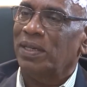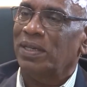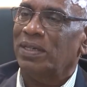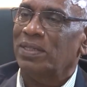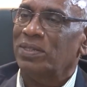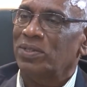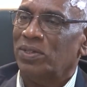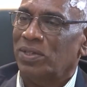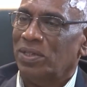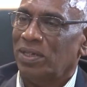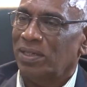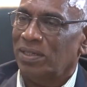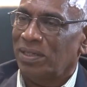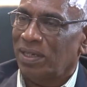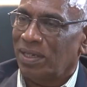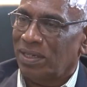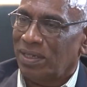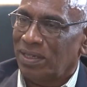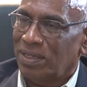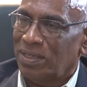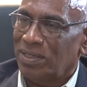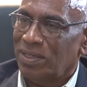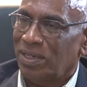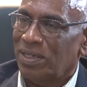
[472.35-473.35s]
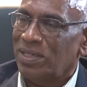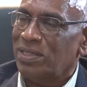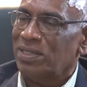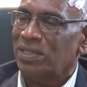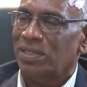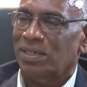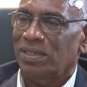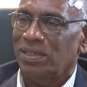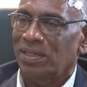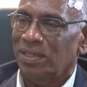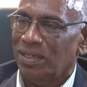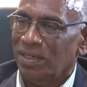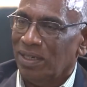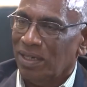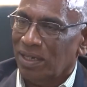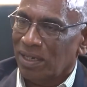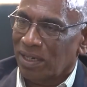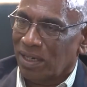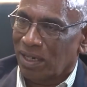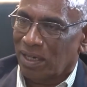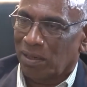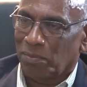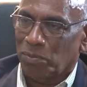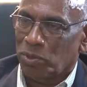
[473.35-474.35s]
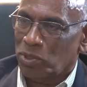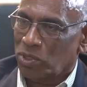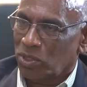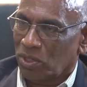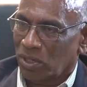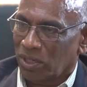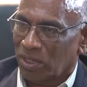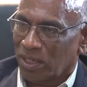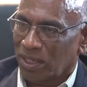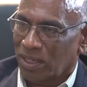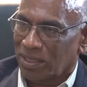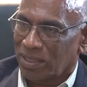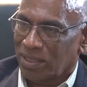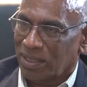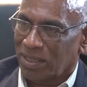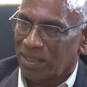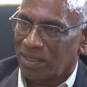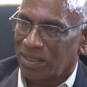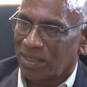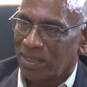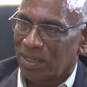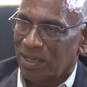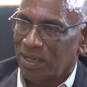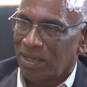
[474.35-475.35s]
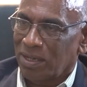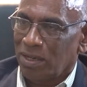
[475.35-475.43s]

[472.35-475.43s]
that is listed in Colombo Stock Exchange,